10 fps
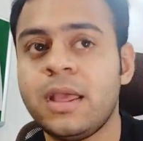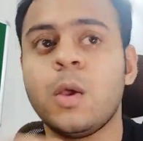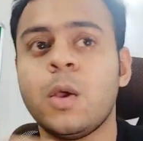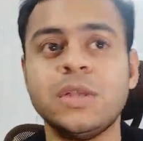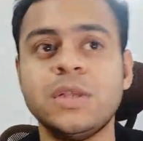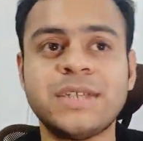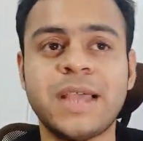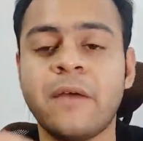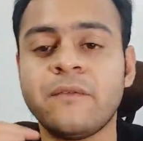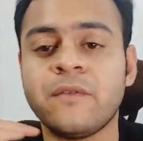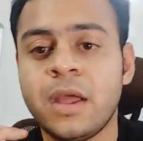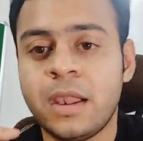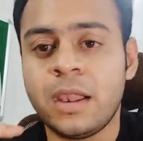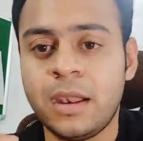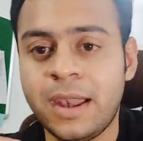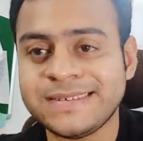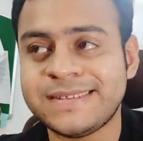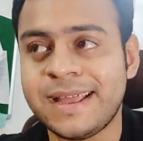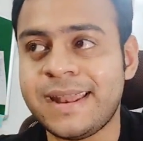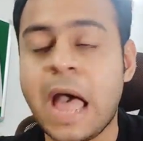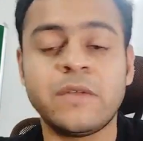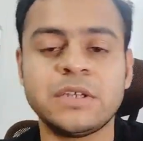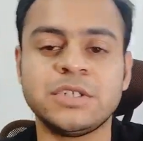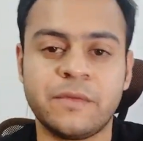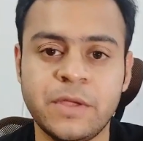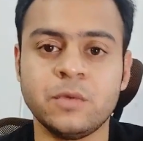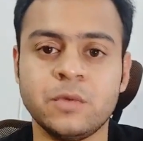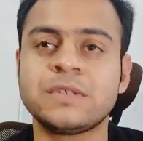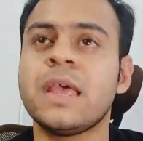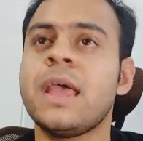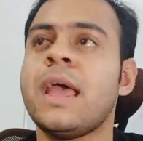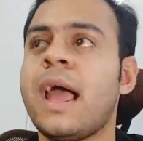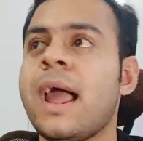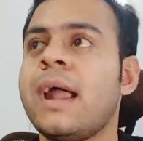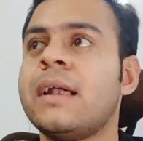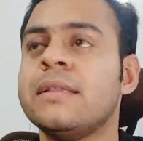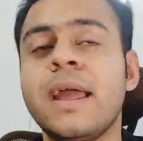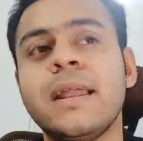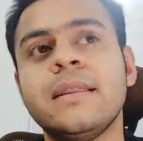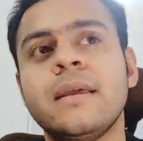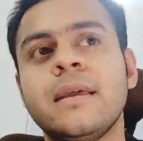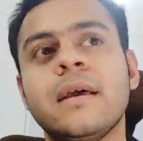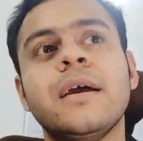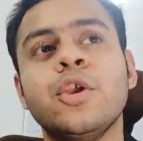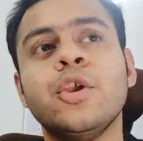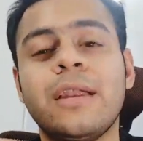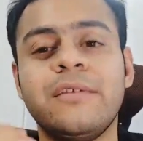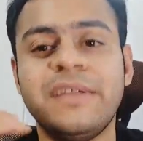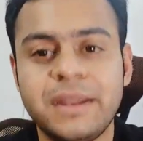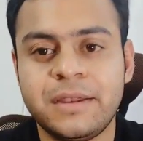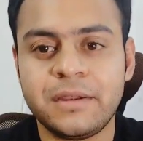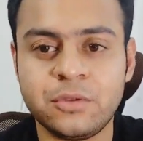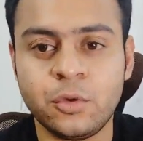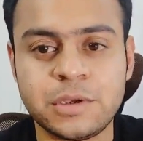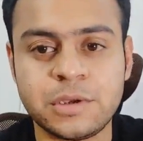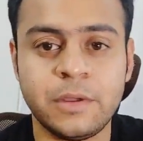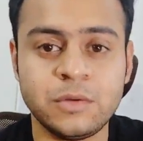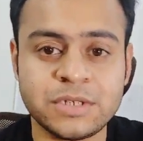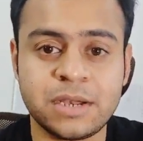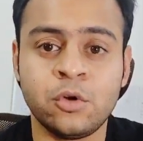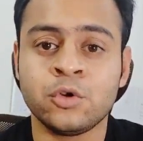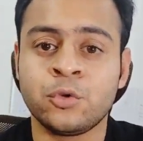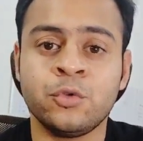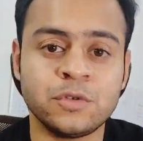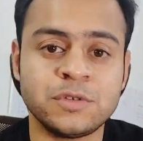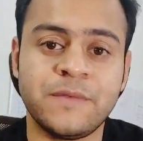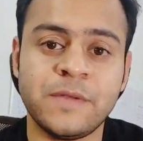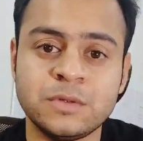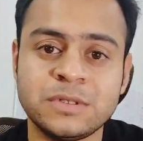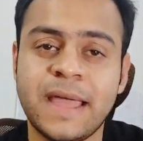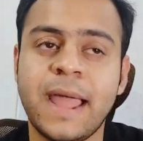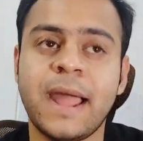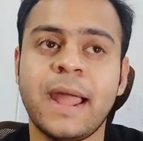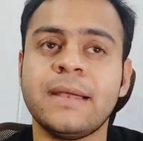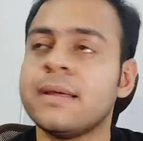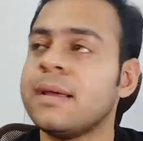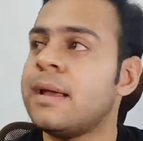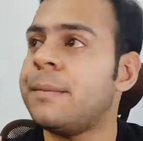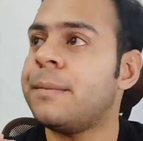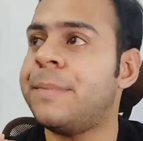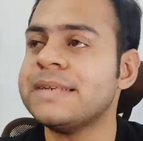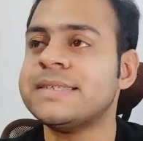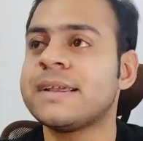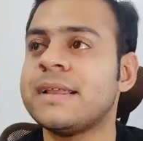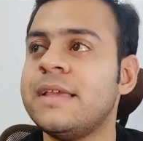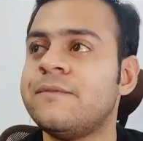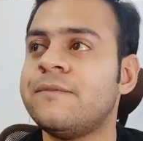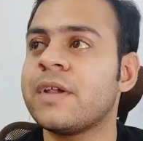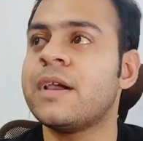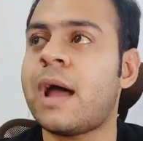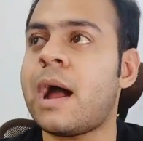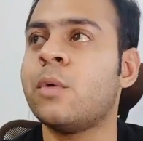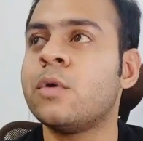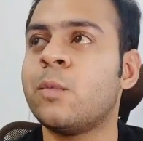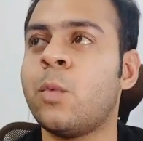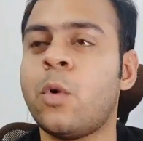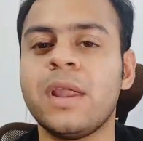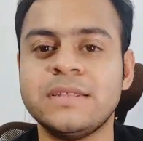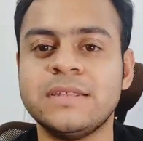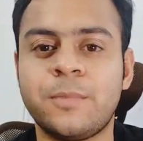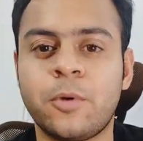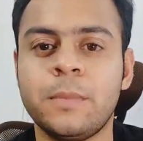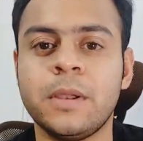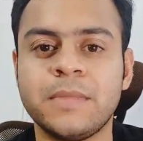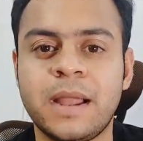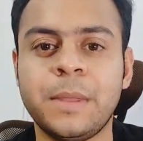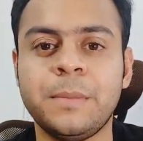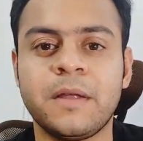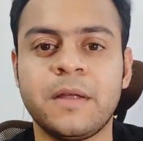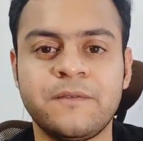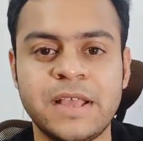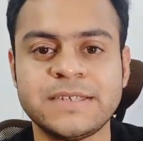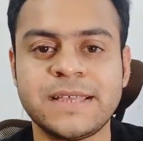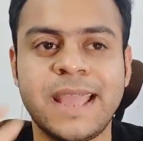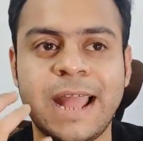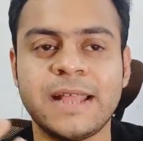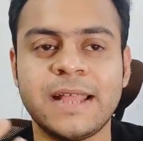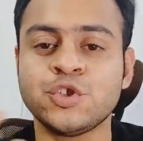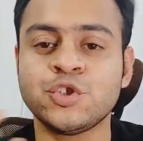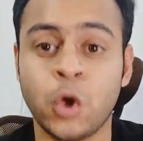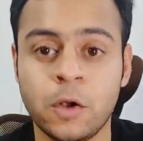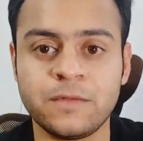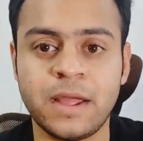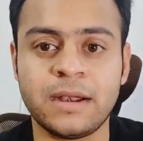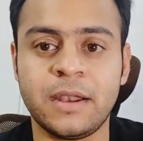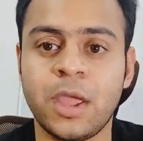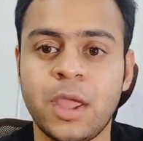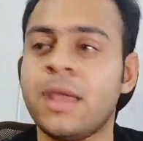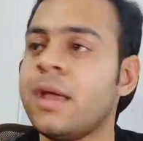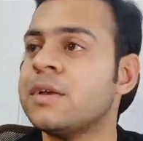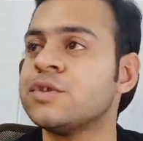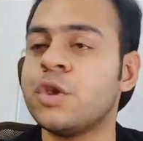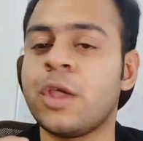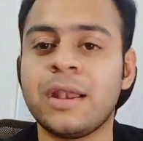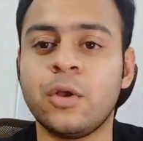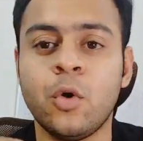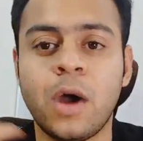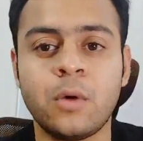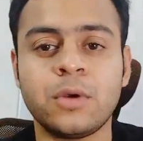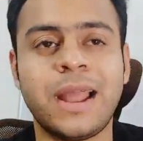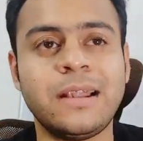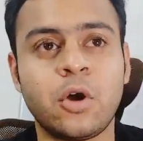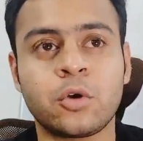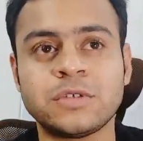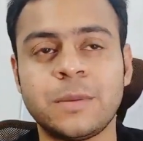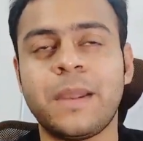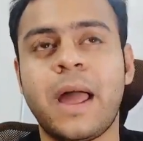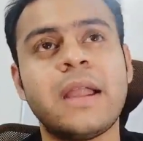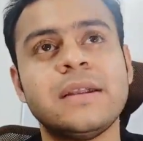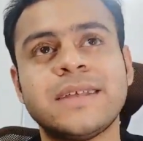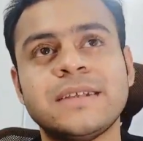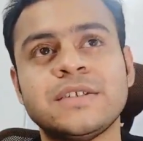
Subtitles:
which have less than average reviews, and then you can read those reviews and go through those reviews and basically figure out what is the problem that people are facing and then solve that. Okay, so you can go out and talk to suppliers and